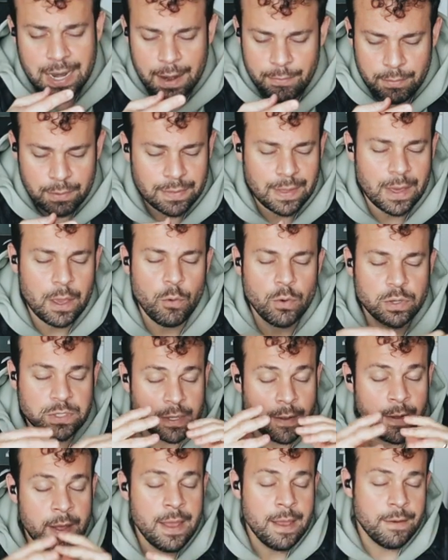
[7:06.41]
everything, it
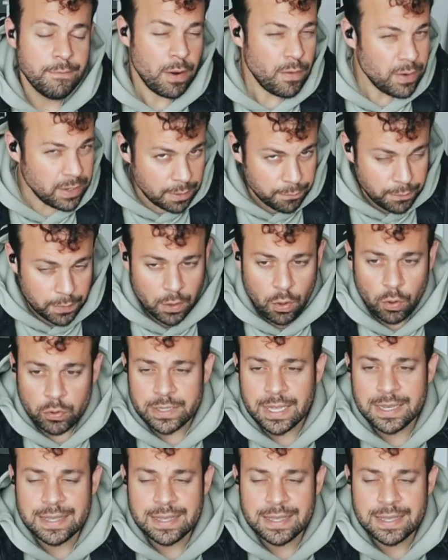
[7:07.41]
was very difficult.